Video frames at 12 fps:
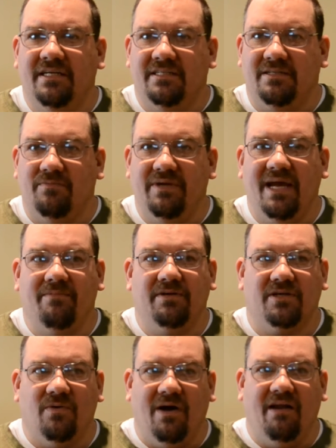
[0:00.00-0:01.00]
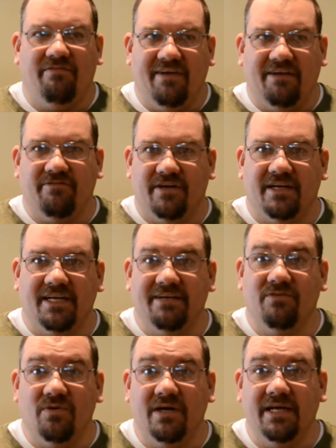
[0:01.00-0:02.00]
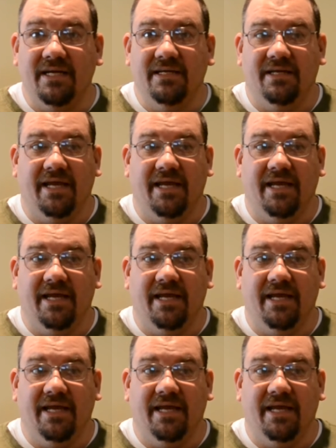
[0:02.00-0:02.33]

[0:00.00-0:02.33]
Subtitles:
to be able to qualify for their giveaway.